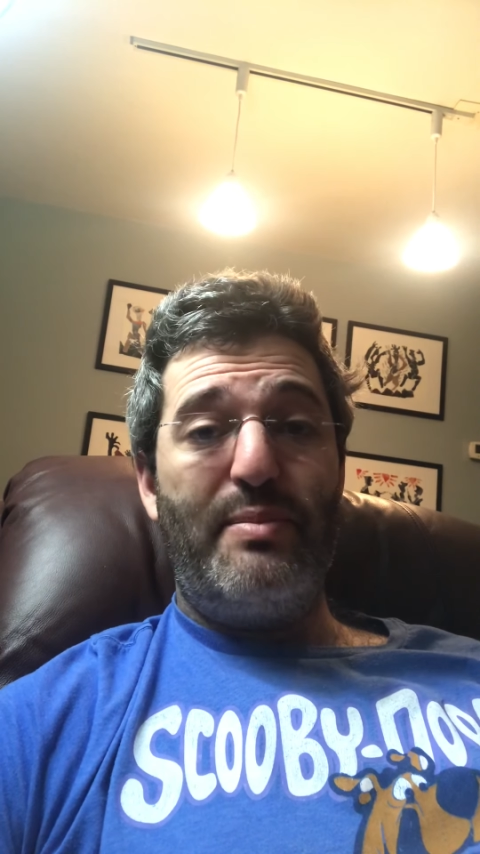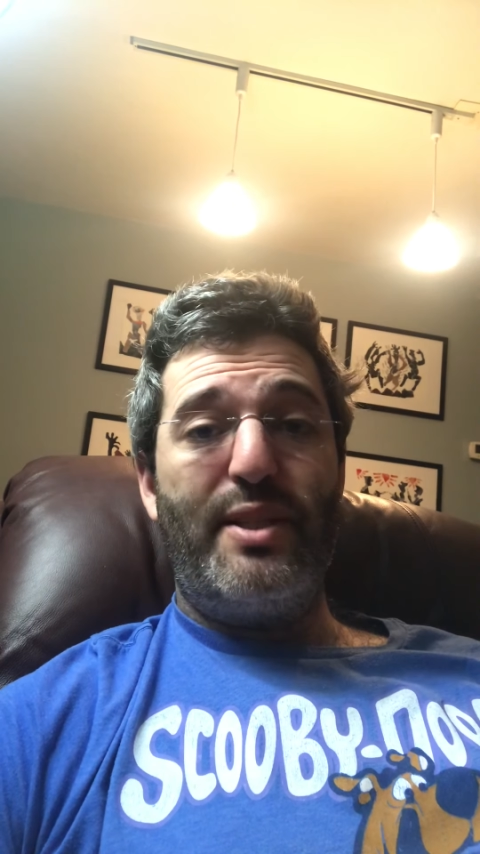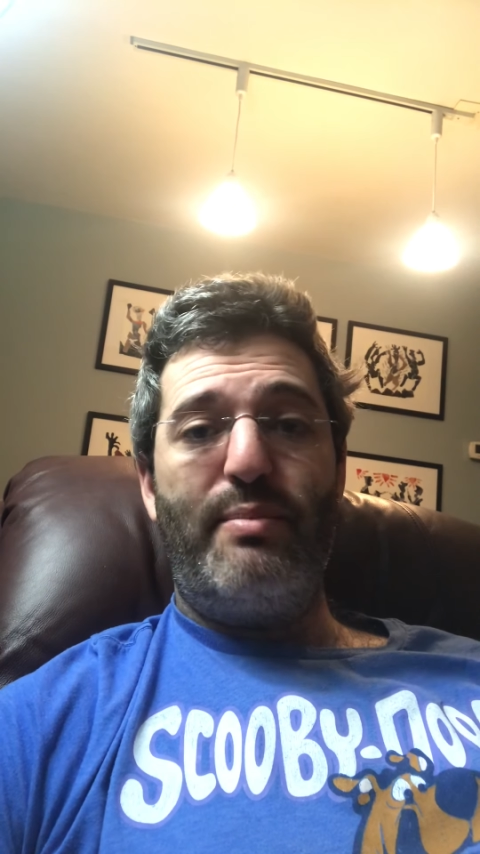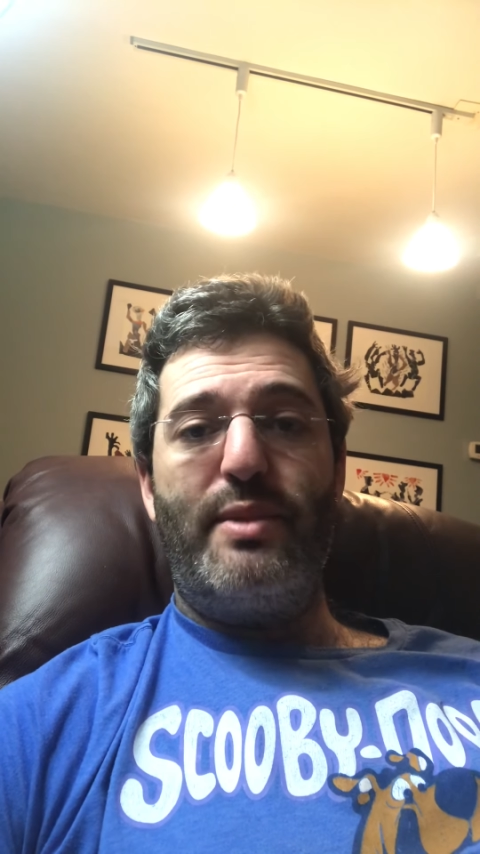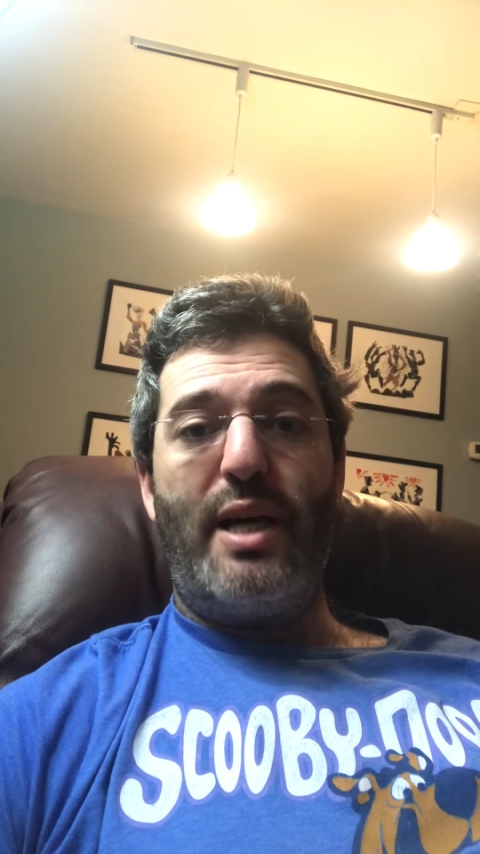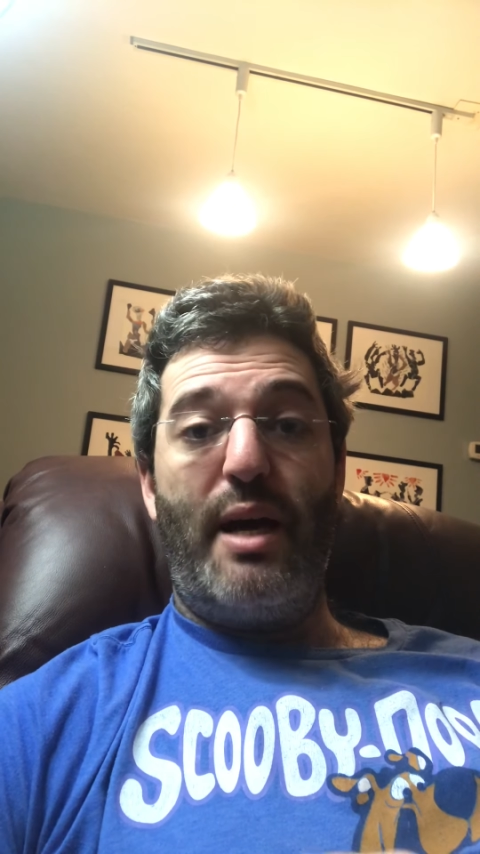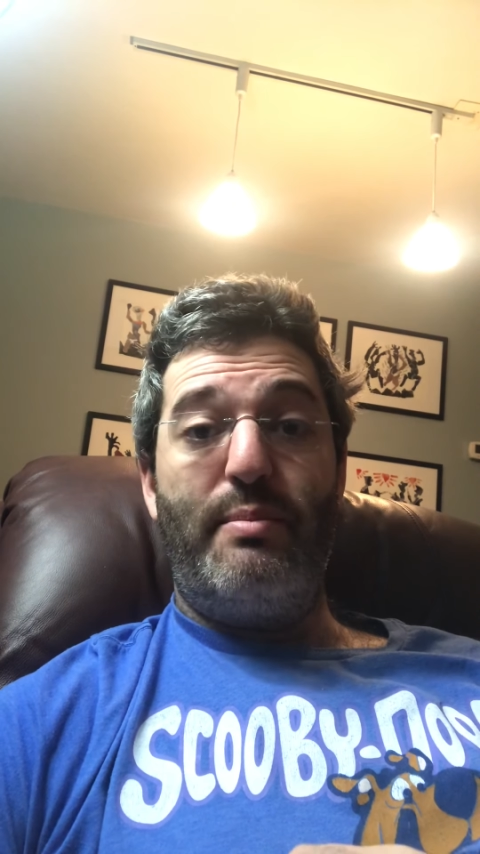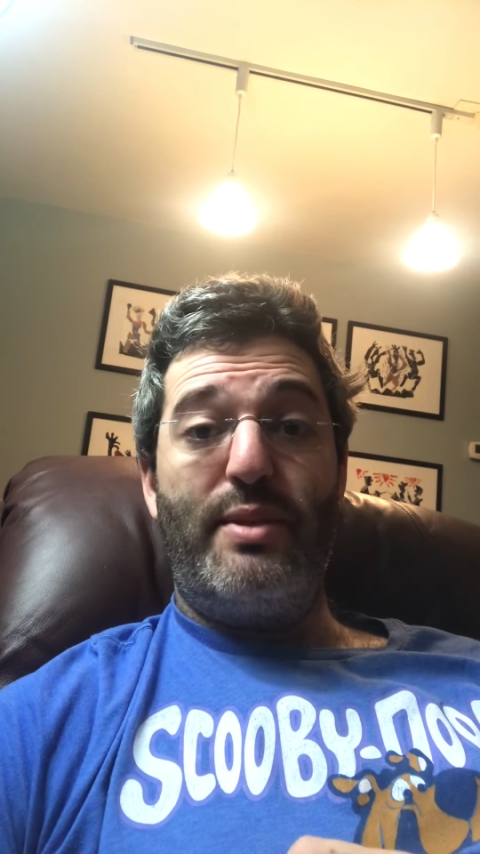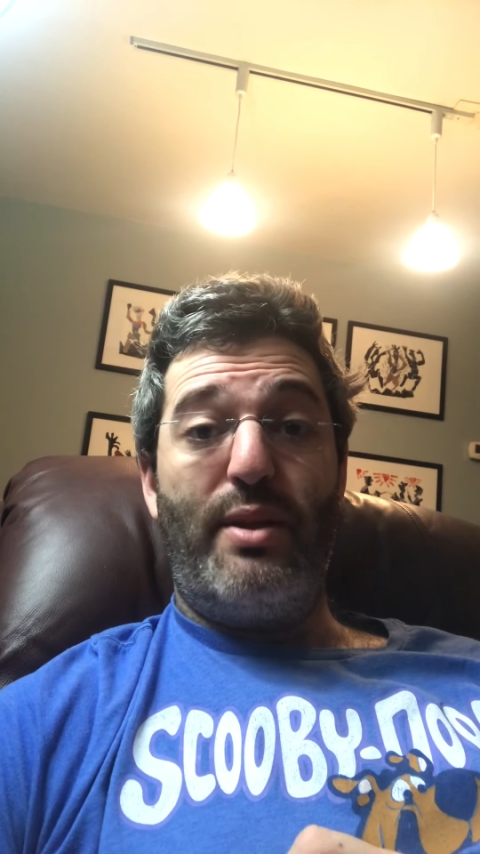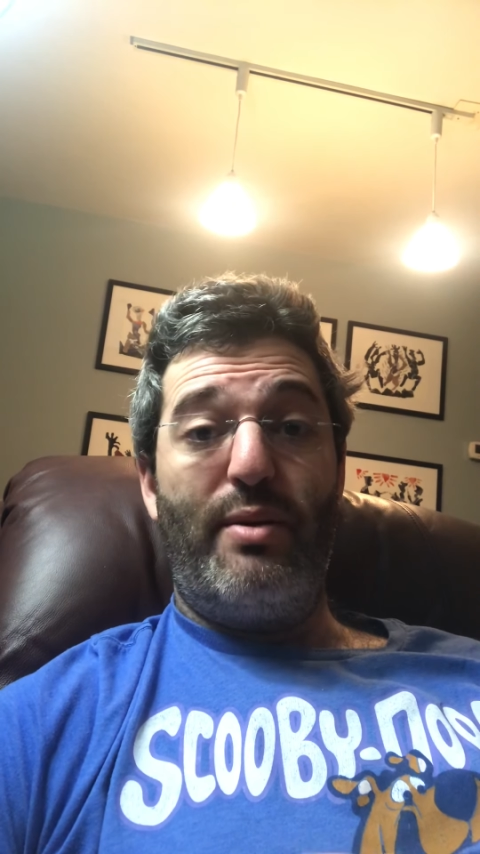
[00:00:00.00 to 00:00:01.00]

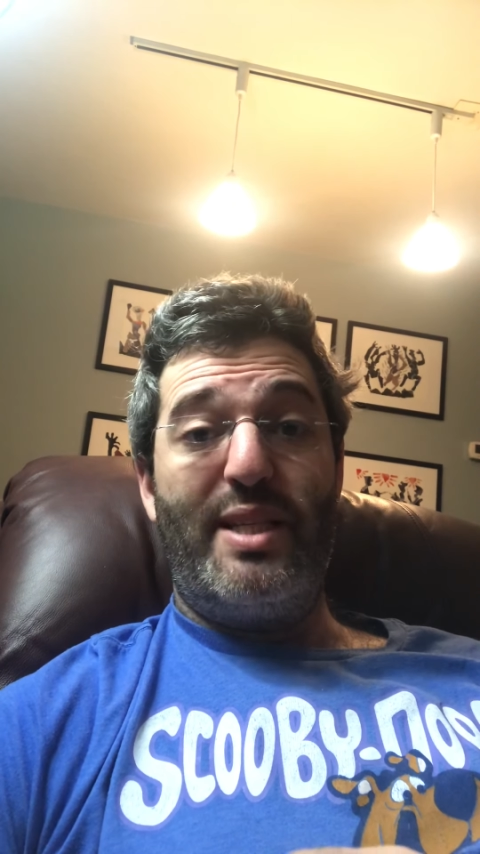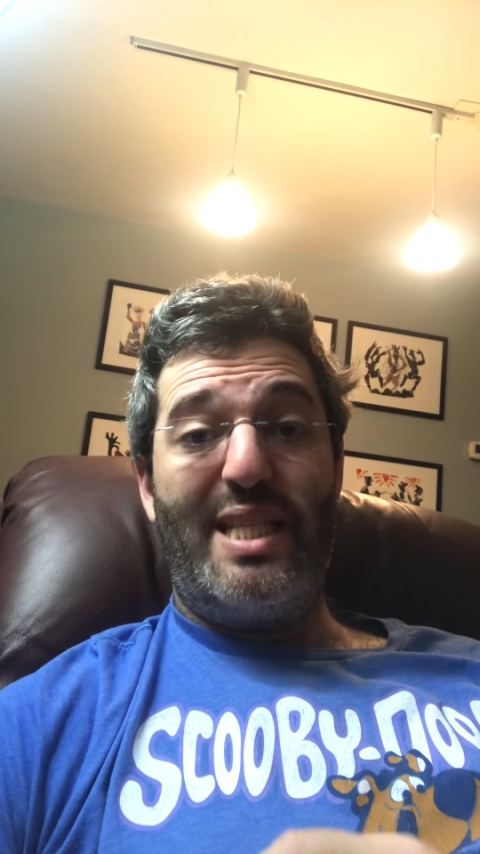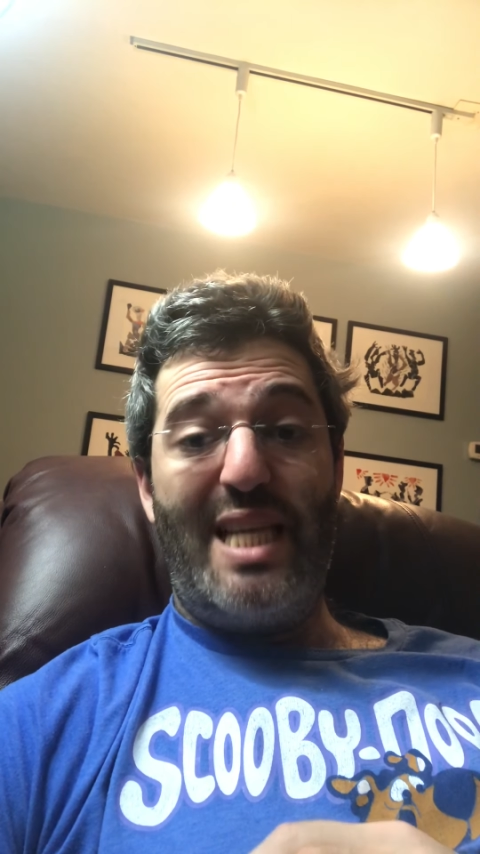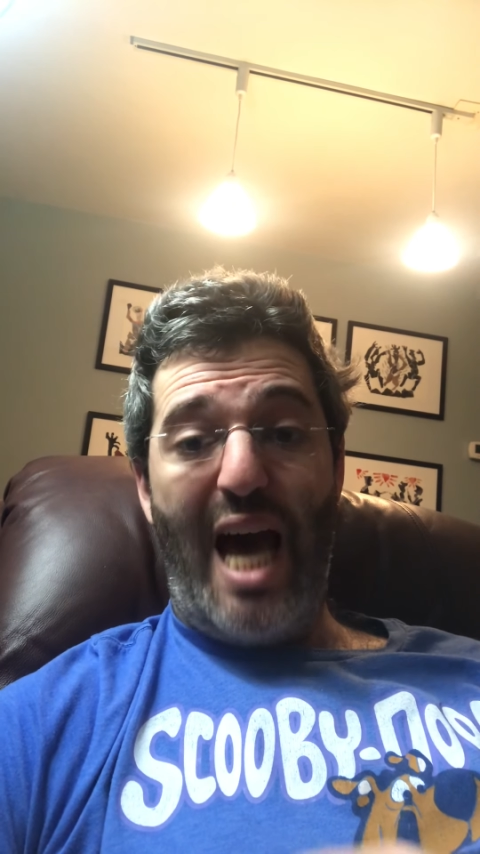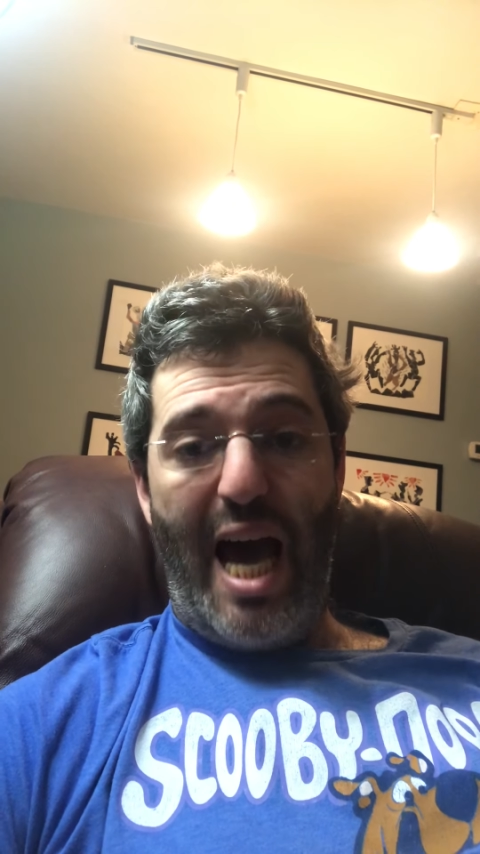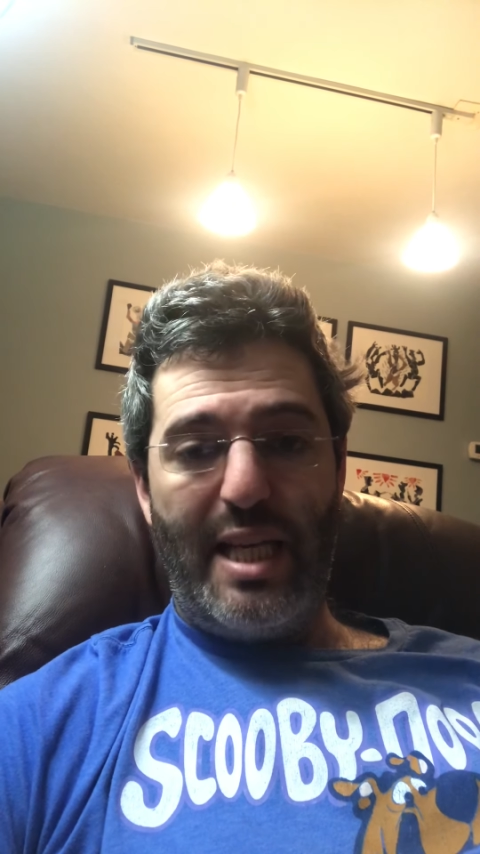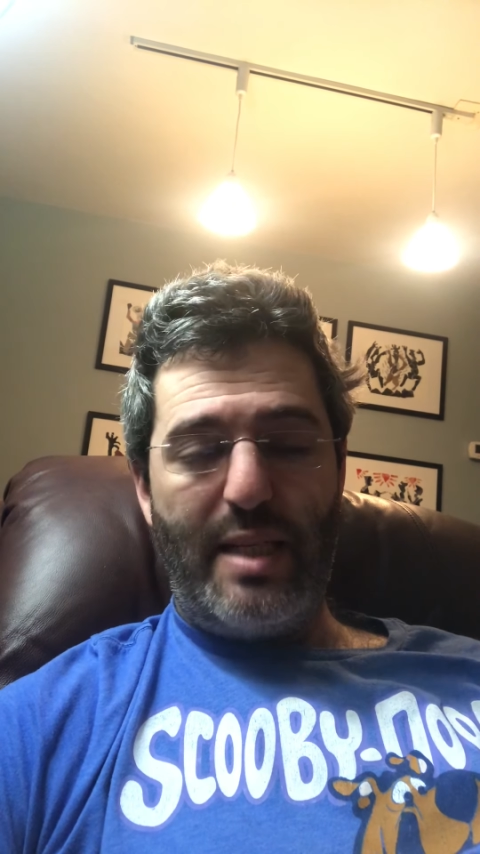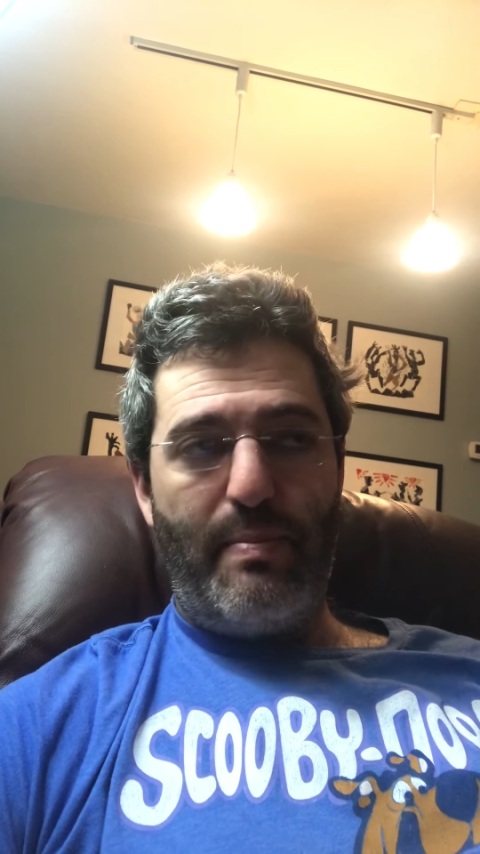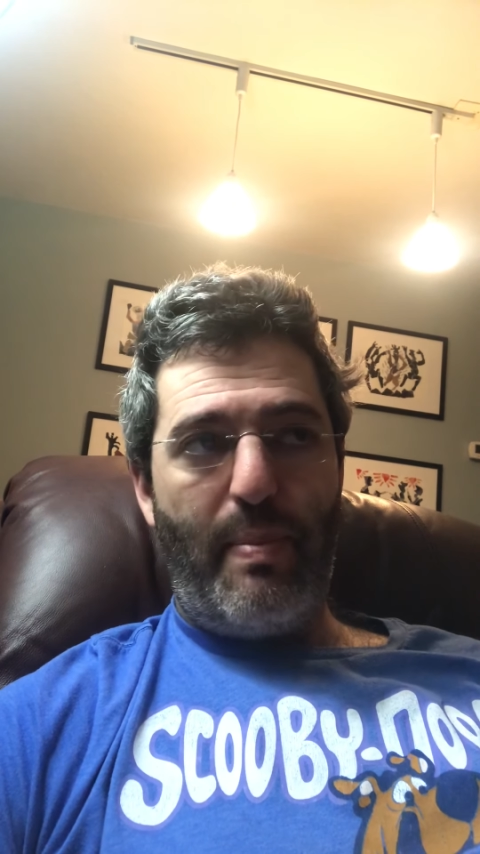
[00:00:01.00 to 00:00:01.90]
sometimes there is not.